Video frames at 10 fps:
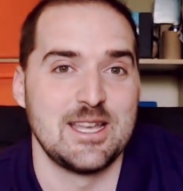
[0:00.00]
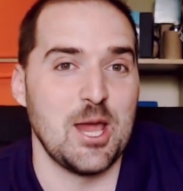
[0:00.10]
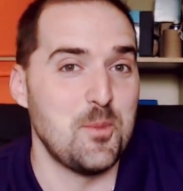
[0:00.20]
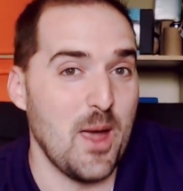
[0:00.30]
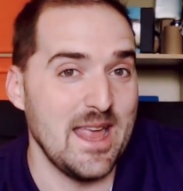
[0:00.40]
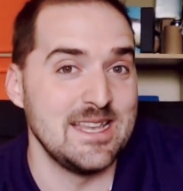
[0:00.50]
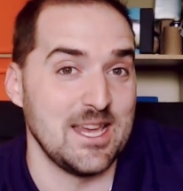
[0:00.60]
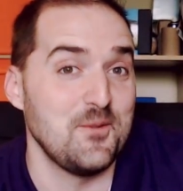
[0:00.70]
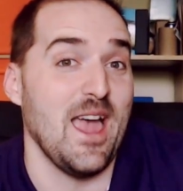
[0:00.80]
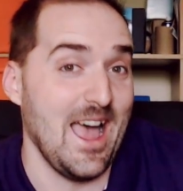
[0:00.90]
Depends
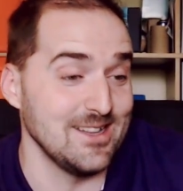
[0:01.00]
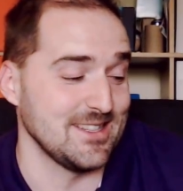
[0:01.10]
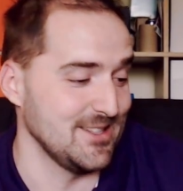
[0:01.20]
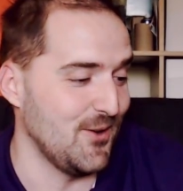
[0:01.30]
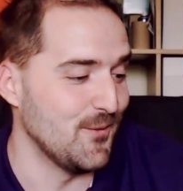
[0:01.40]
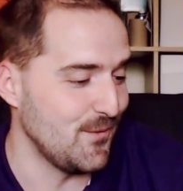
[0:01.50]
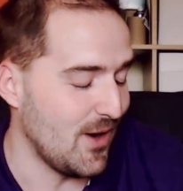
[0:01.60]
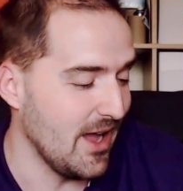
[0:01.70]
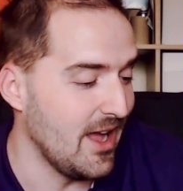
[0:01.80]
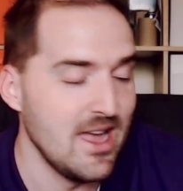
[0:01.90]
if your house is on
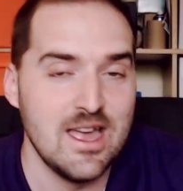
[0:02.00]
fire.